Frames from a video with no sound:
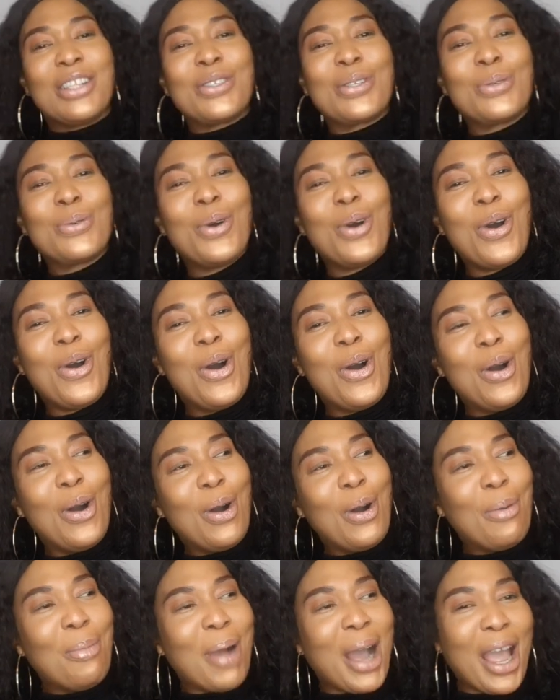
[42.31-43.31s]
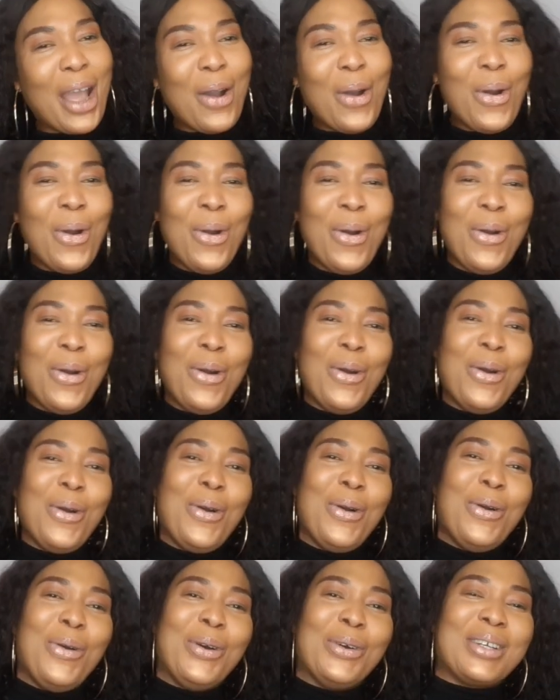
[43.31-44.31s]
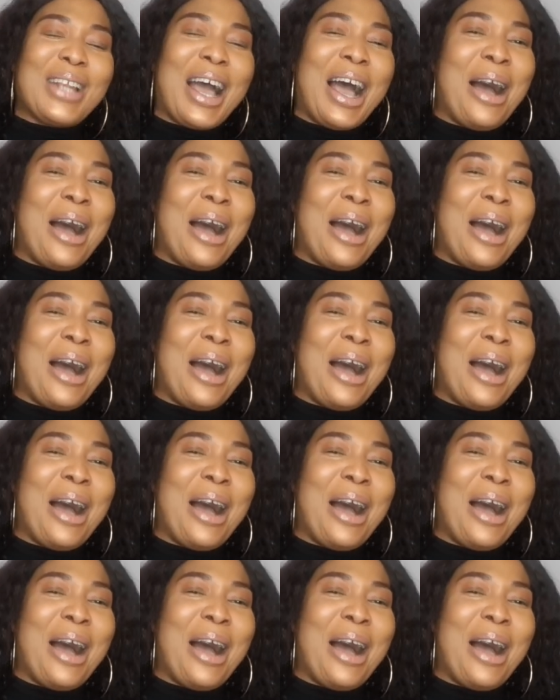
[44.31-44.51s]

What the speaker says: to all my old,